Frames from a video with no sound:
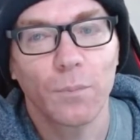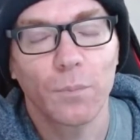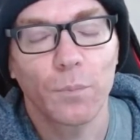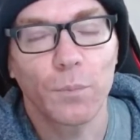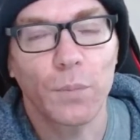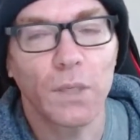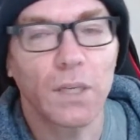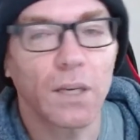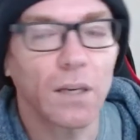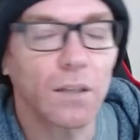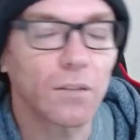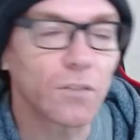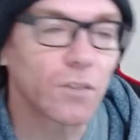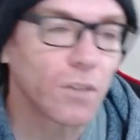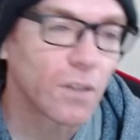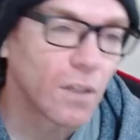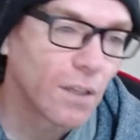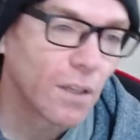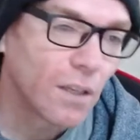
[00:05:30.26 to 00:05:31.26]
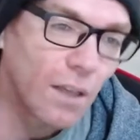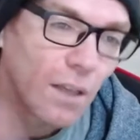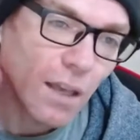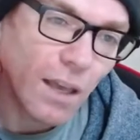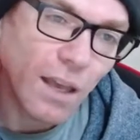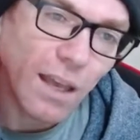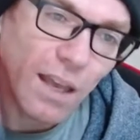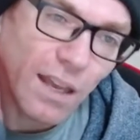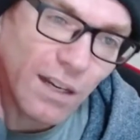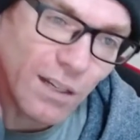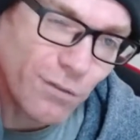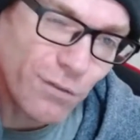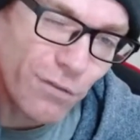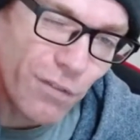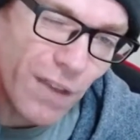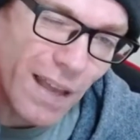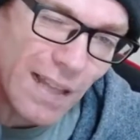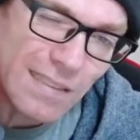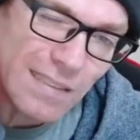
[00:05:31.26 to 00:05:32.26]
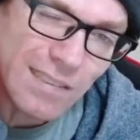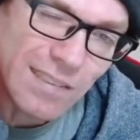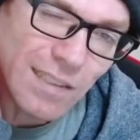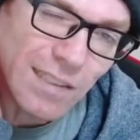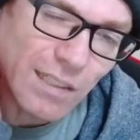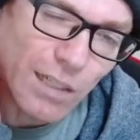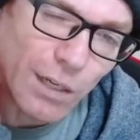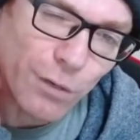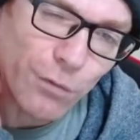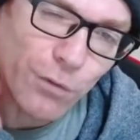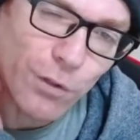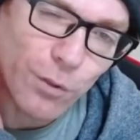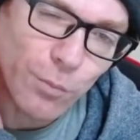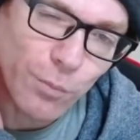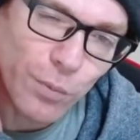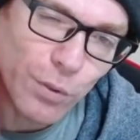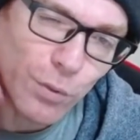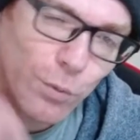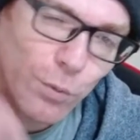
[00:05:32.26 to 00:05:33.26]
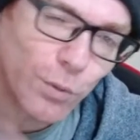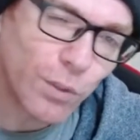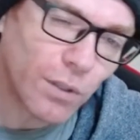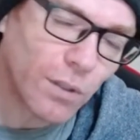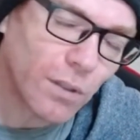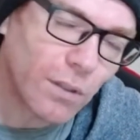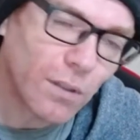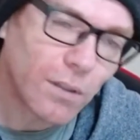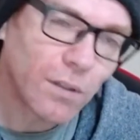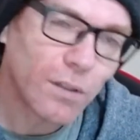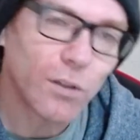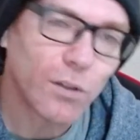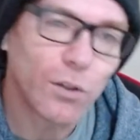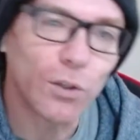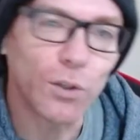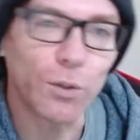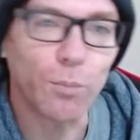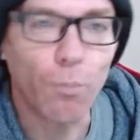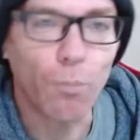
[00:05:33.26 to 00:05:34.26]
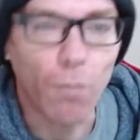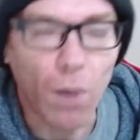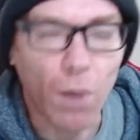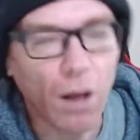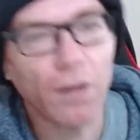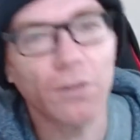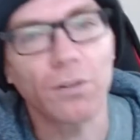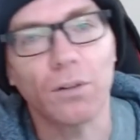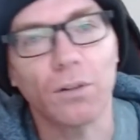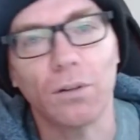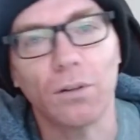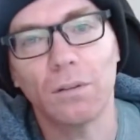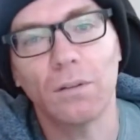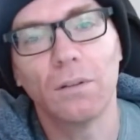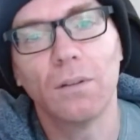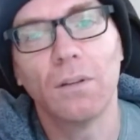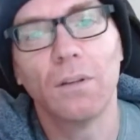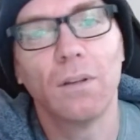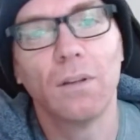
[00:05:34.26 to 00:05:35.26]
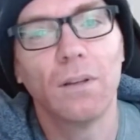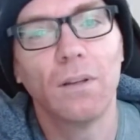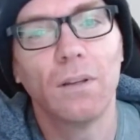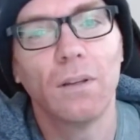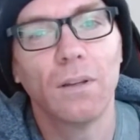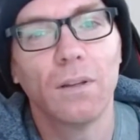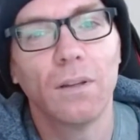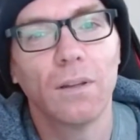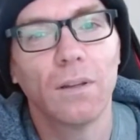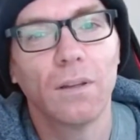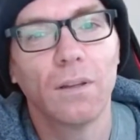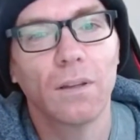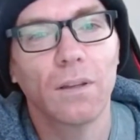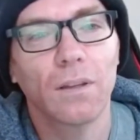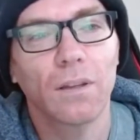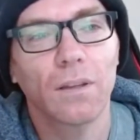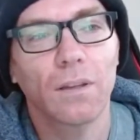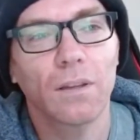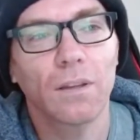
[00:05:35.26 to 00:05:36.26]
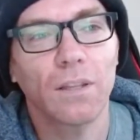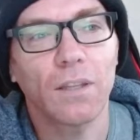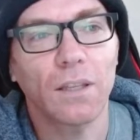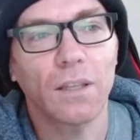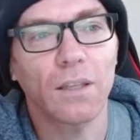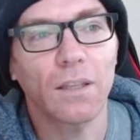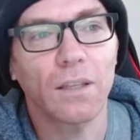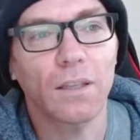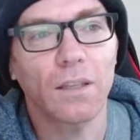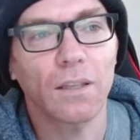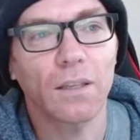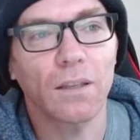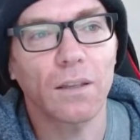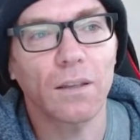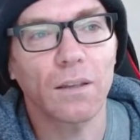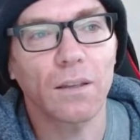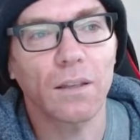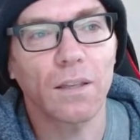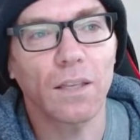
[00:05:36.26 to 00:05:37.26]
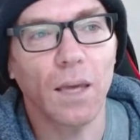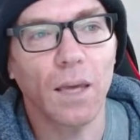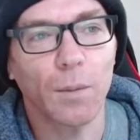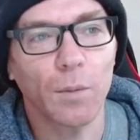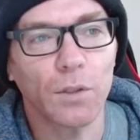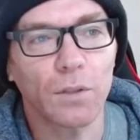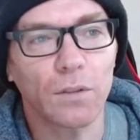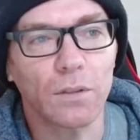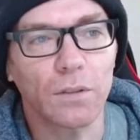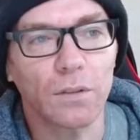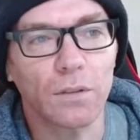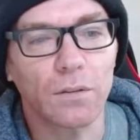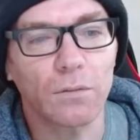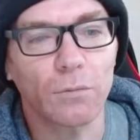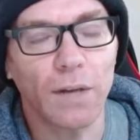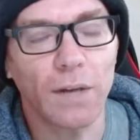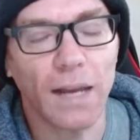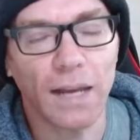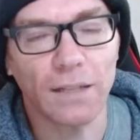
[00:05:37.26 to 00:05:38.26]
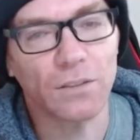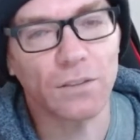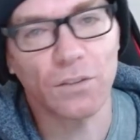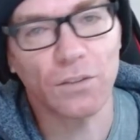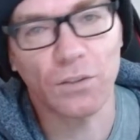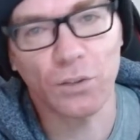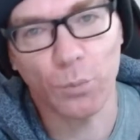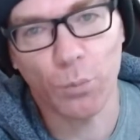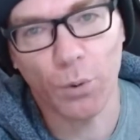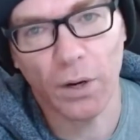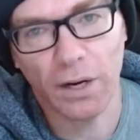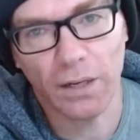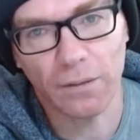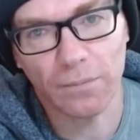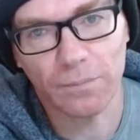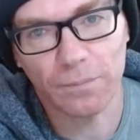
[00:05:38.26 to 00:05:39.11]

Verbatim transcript: Because an advanced enough computer could model the chemical reactions in your brain,